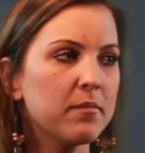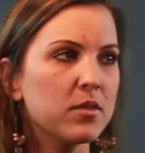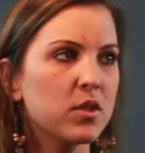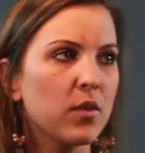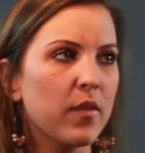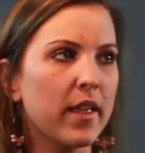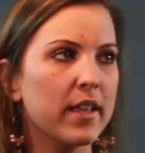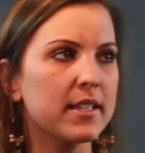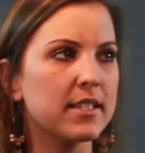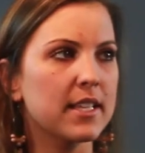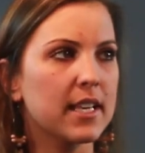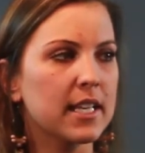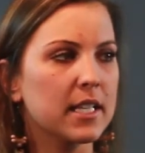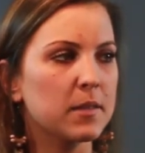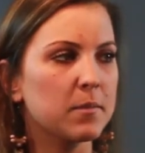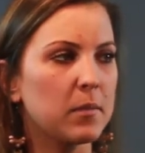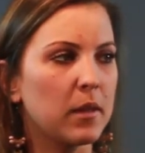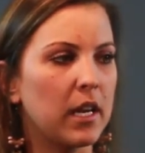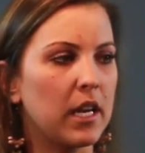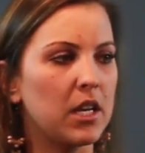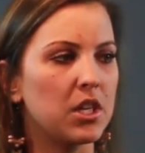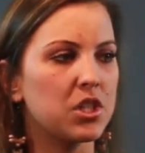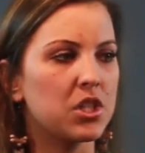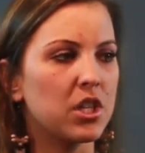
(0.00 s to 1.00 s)
So that's an
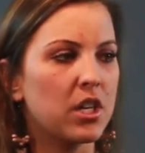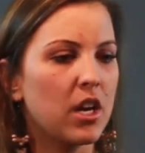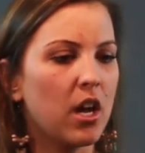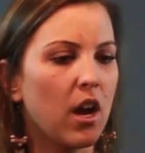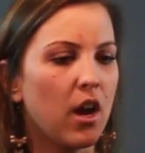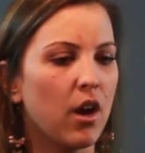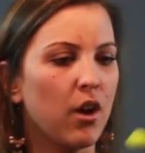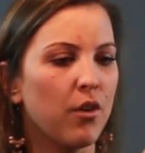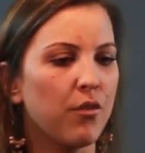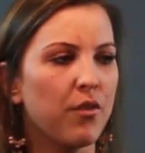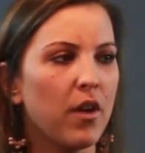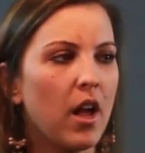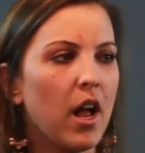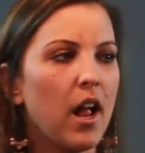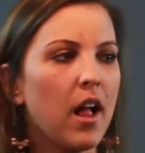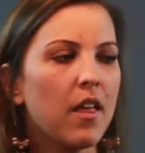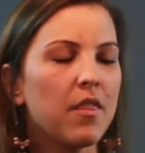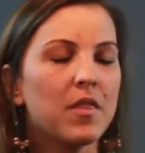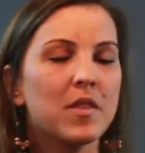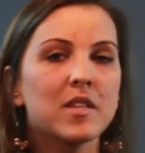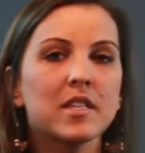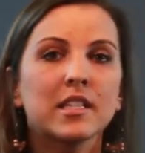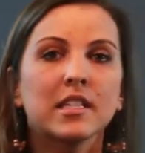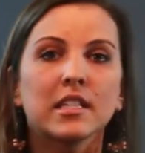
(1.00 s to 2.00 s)
explanation of
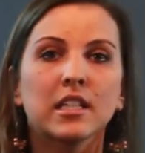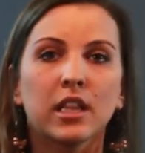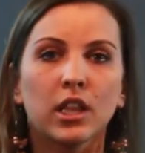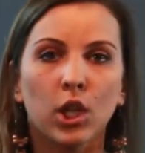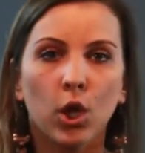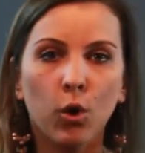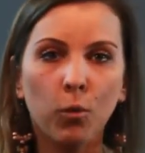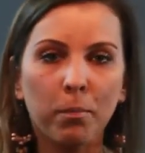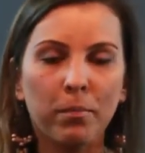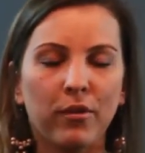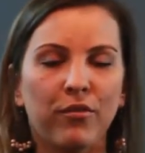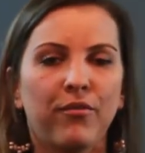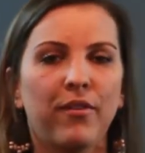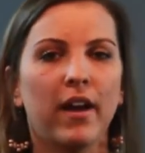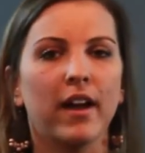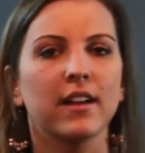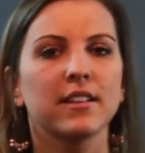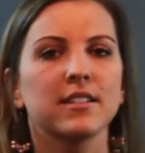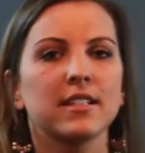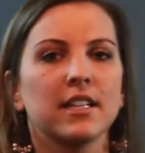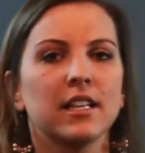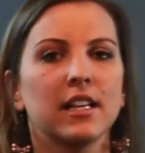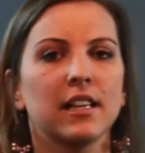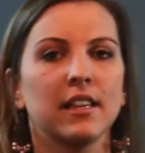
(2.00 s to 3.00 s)
the slope
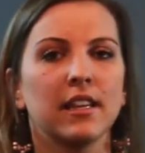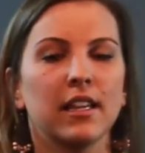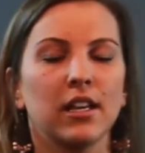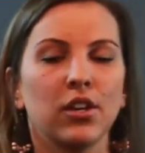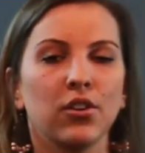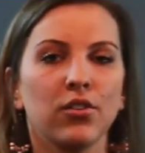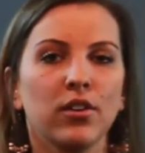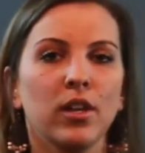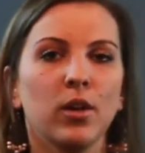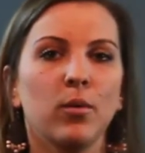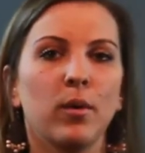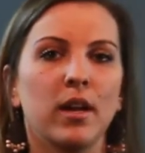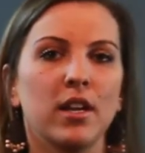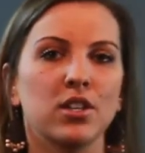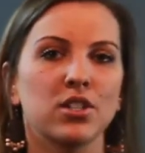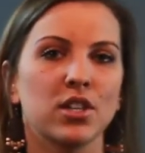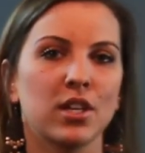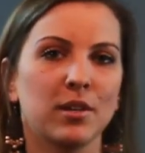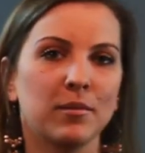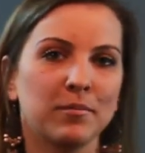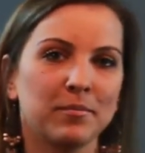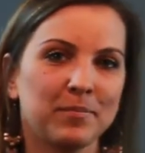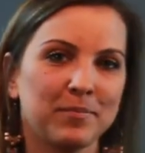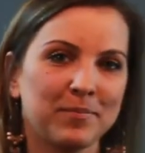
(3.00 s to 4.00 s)
effect in a linear
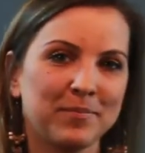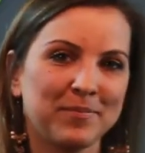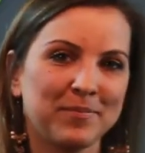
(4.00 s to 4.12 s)
equation.